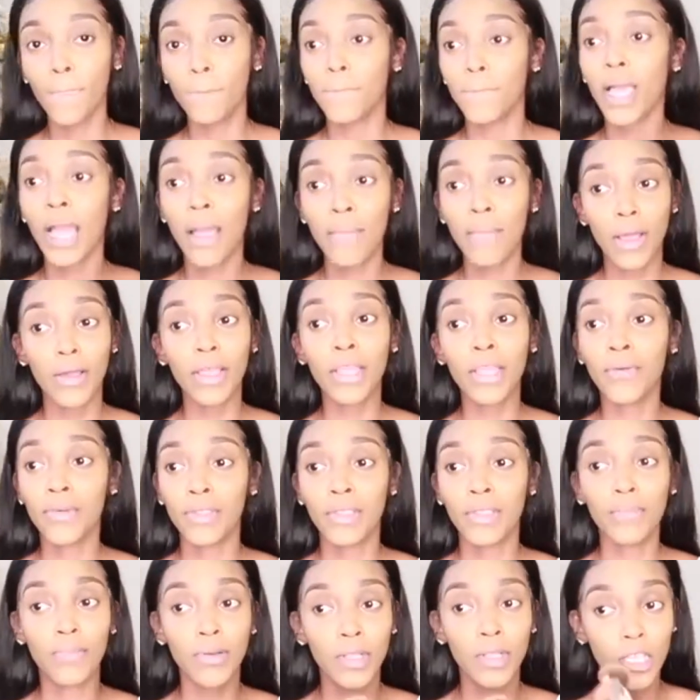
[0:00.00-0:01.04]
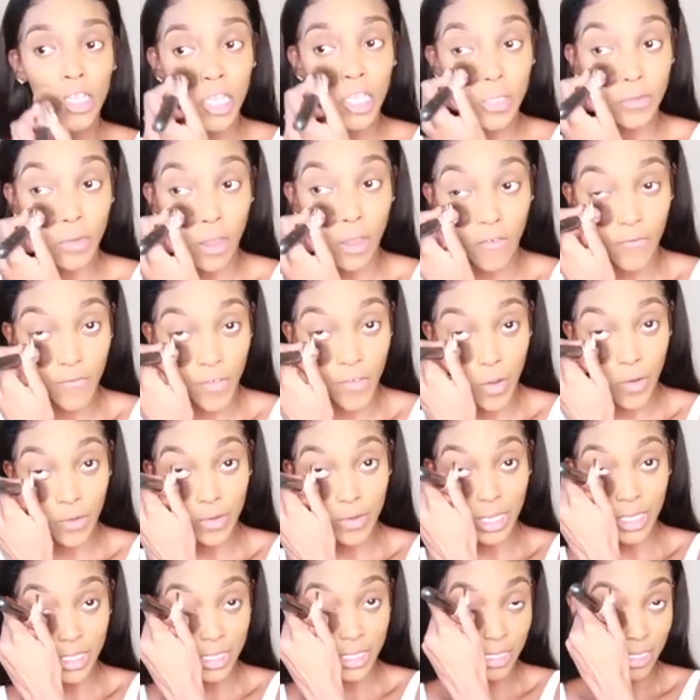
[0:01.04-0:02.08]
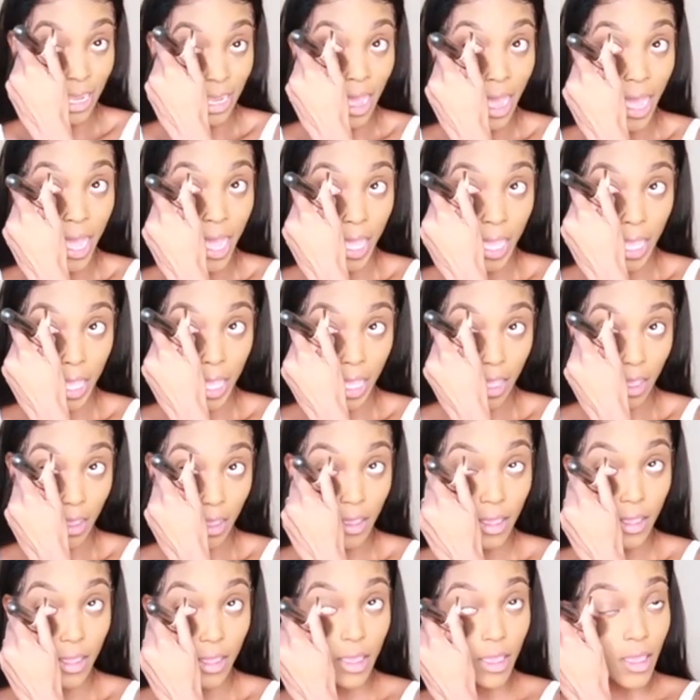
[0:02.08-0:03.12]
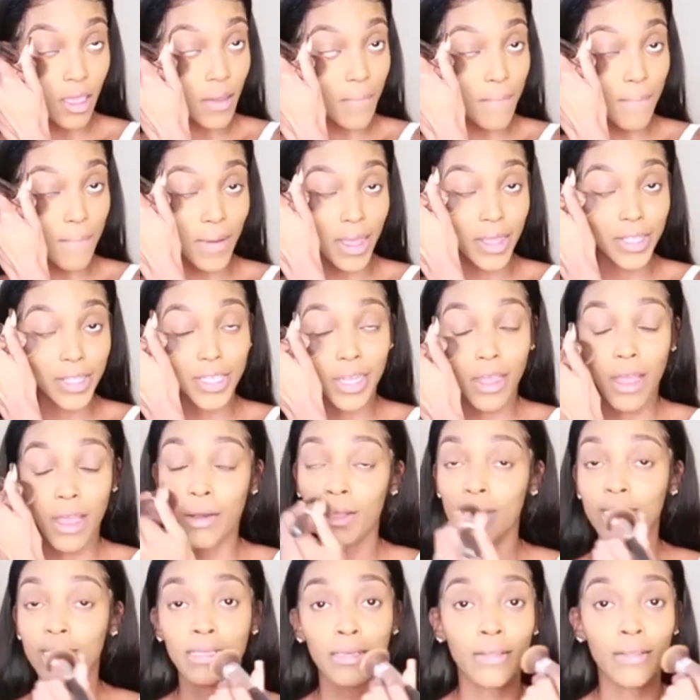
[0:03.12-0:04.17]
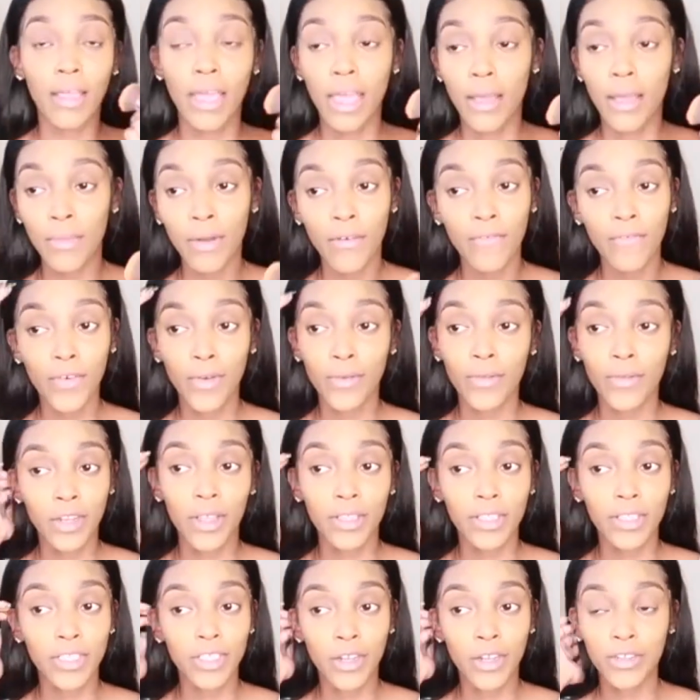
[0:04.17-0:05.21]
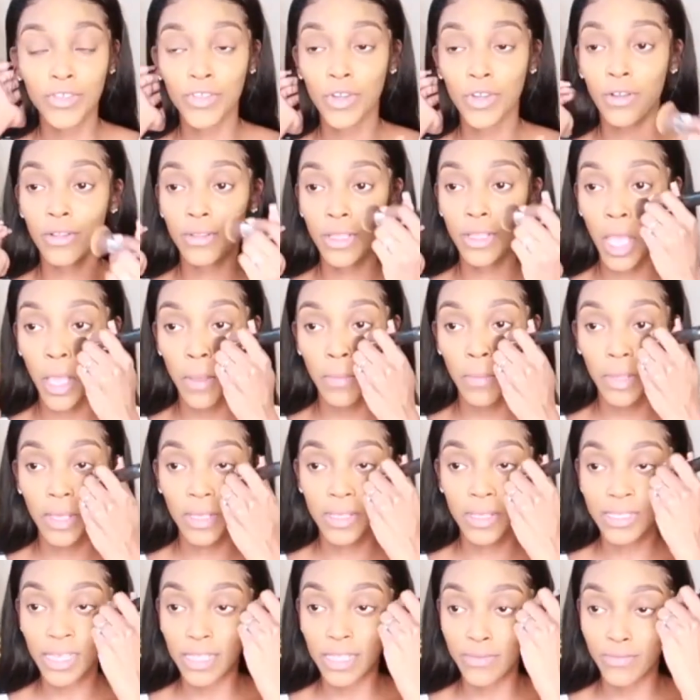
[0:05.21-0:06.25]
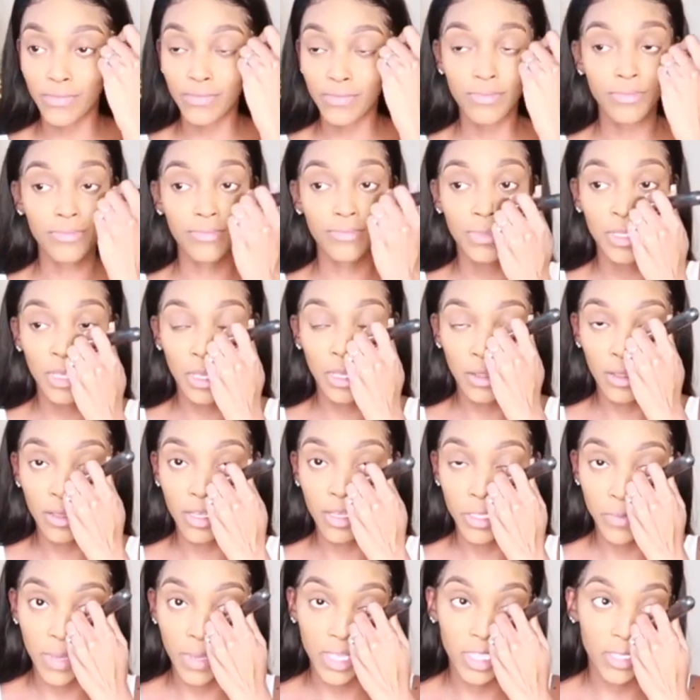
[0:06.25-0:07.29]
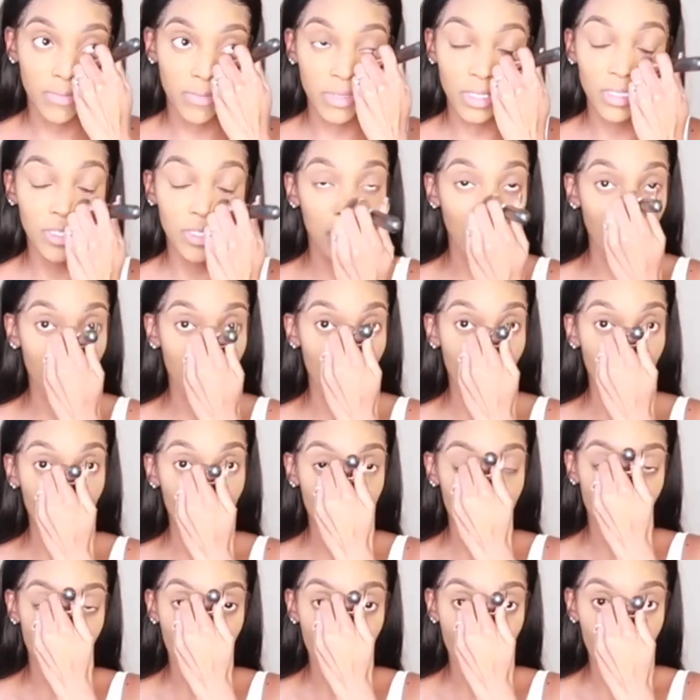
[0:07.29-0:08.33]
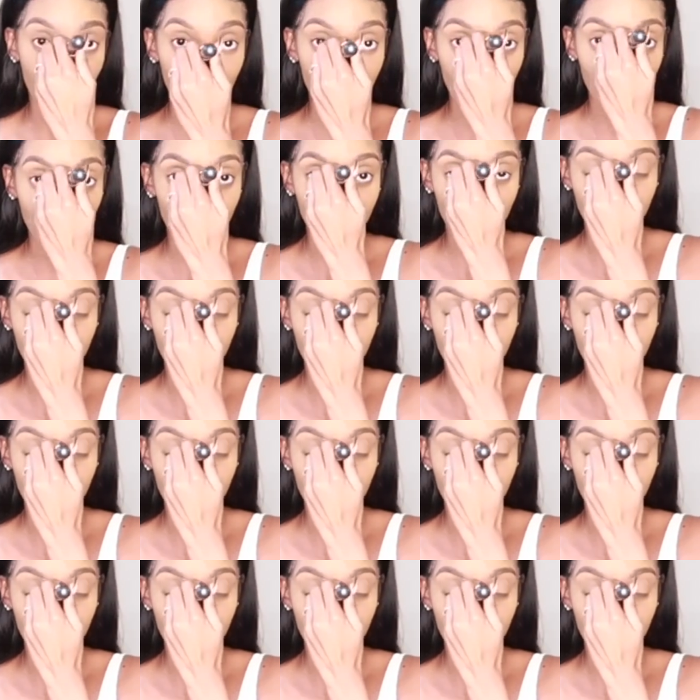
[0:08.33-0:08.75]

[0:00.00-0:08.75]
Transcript: I'm out here with the police. My phone is dying. Mind you, I did not have my phone on the charge all day because I didn't expect to be sitting outside